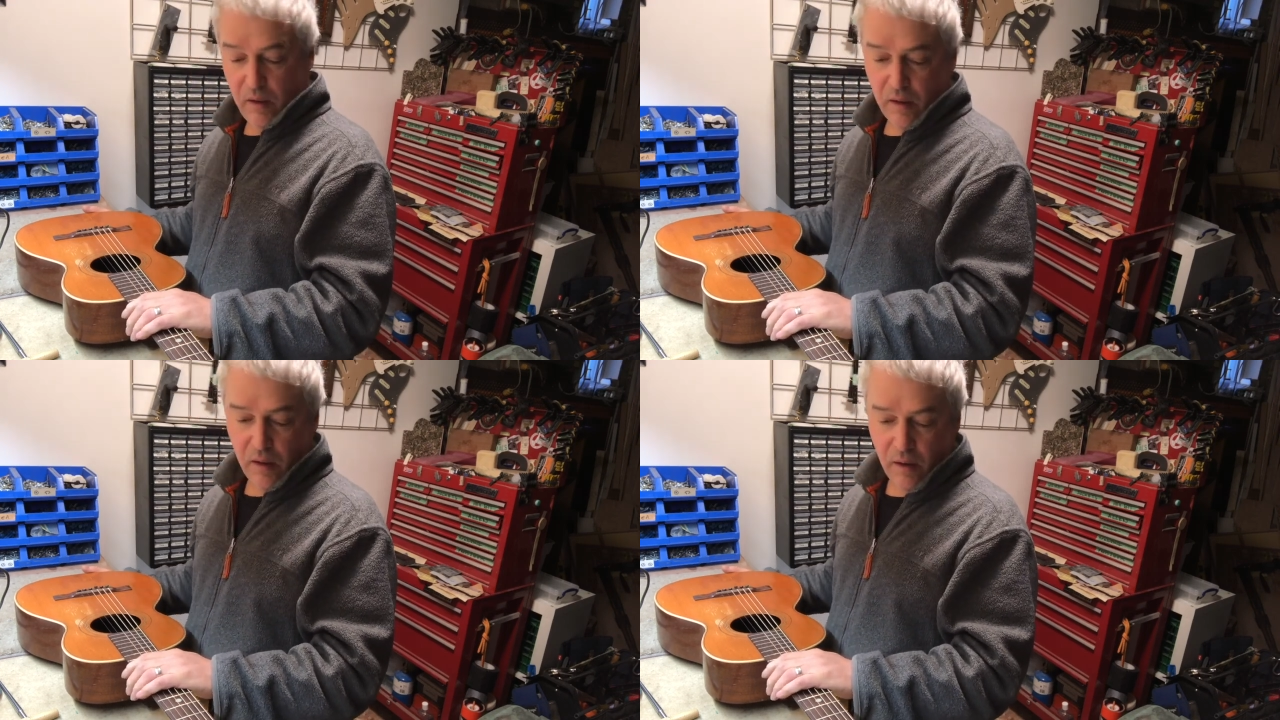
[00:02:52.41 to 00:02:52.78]

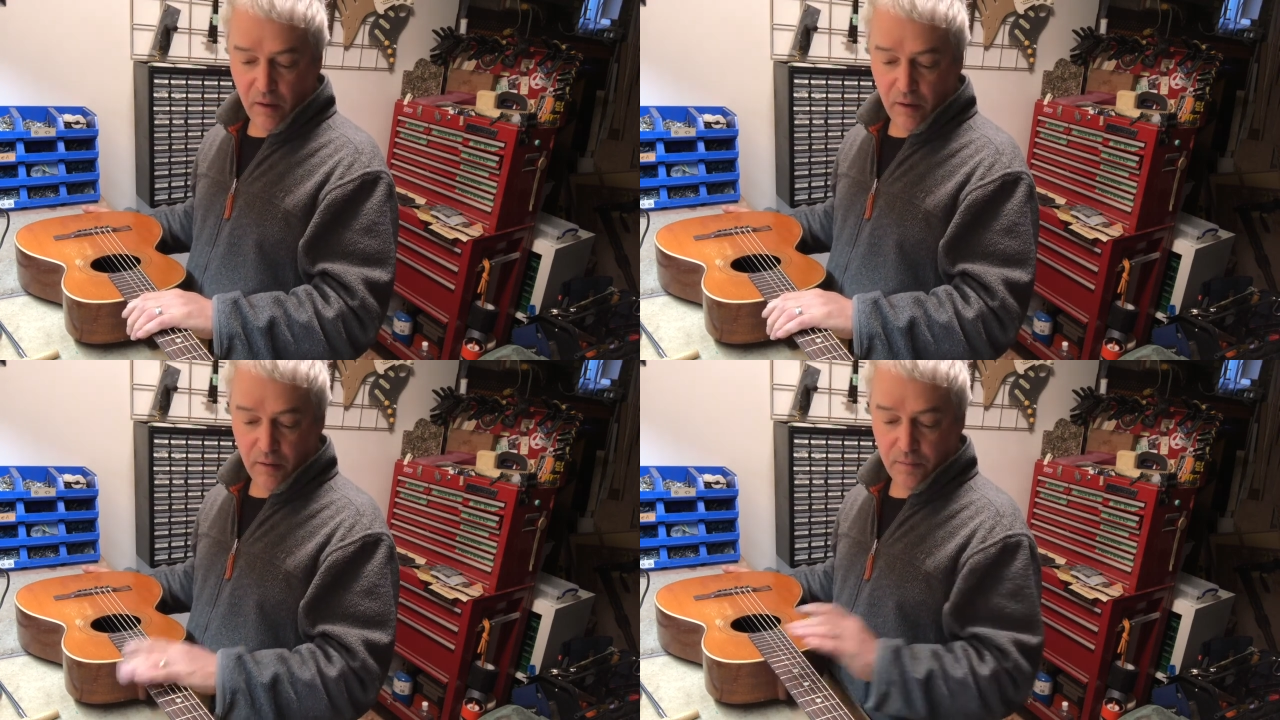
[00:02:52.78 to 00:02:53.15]

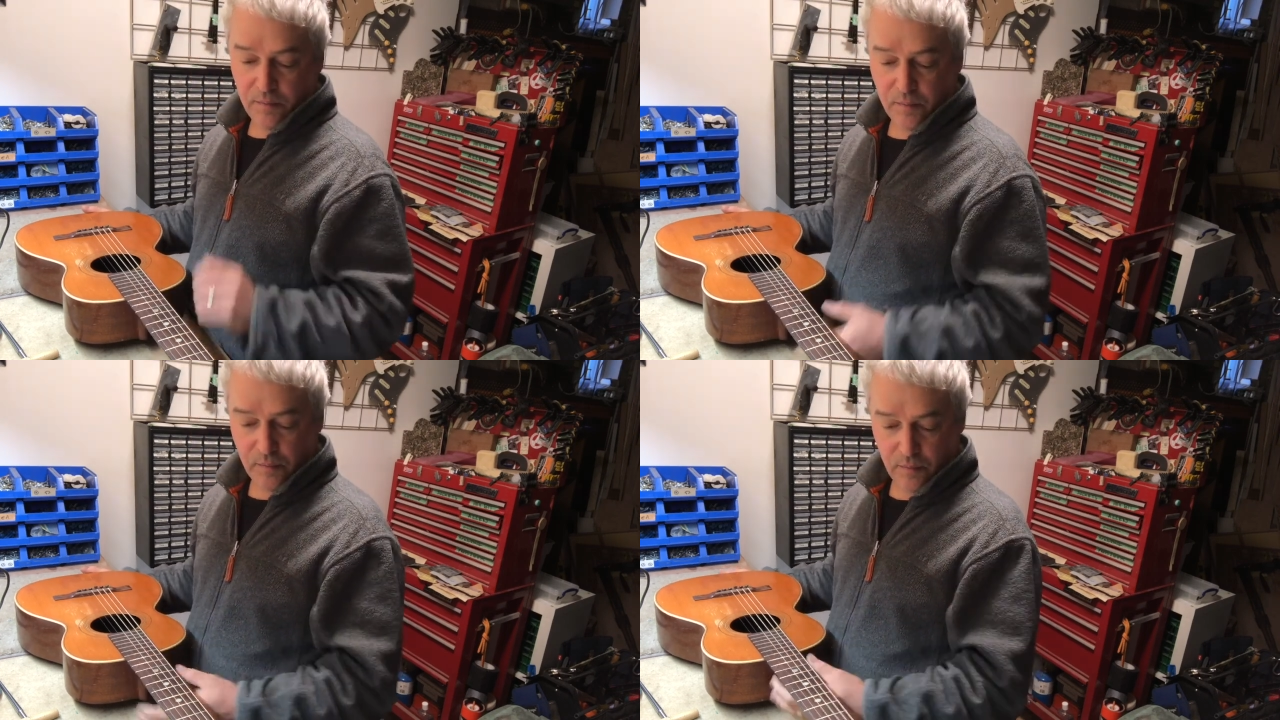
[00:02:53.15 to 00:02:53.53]
that
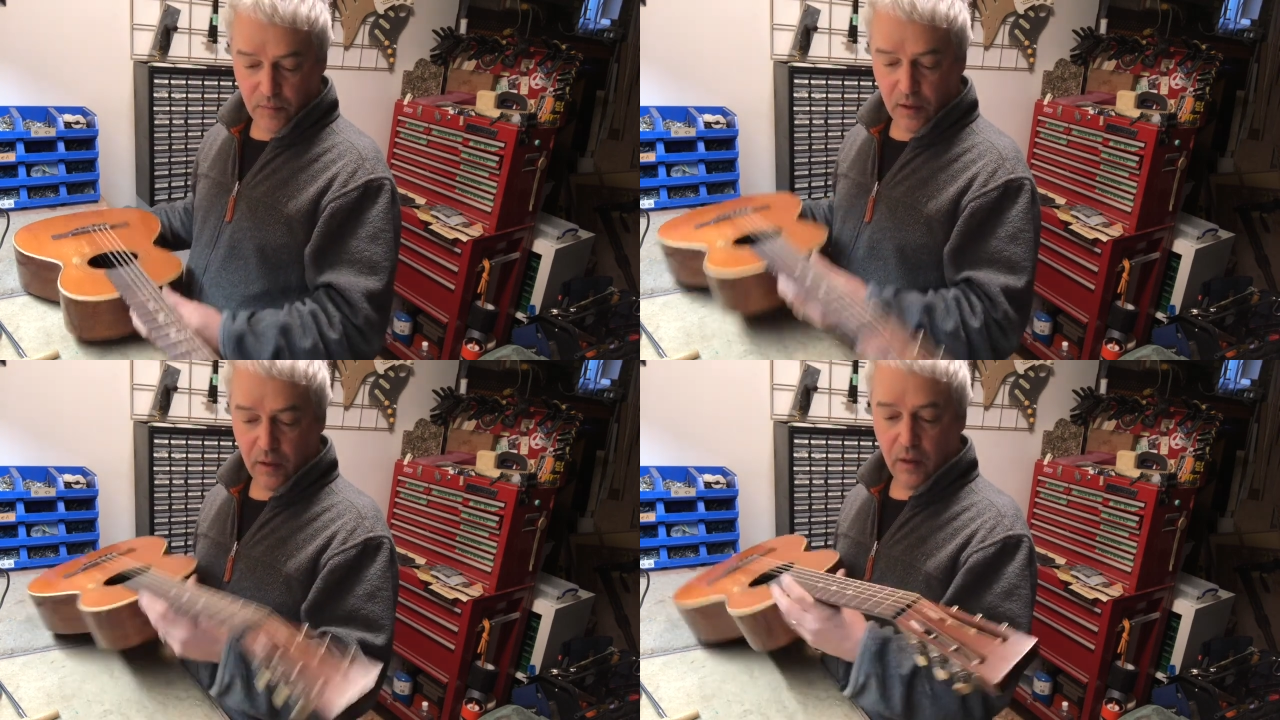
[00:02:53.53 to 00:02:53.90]

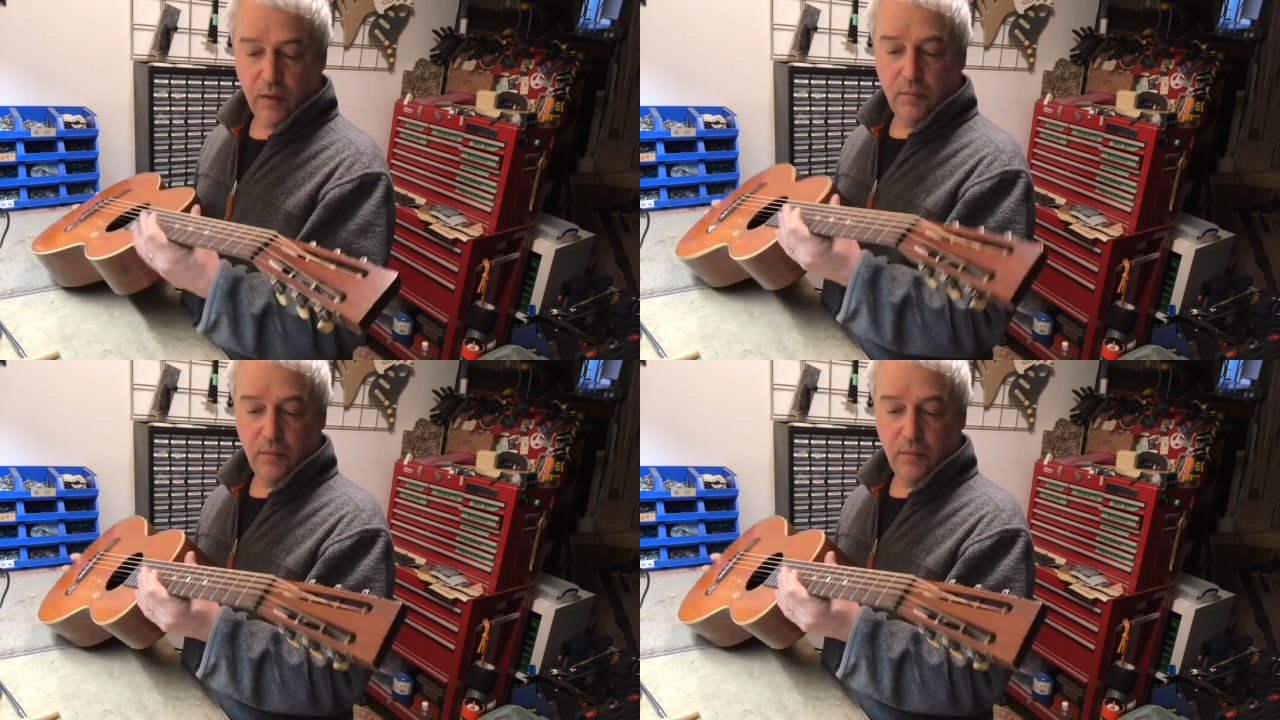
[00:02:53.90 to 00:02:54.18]
I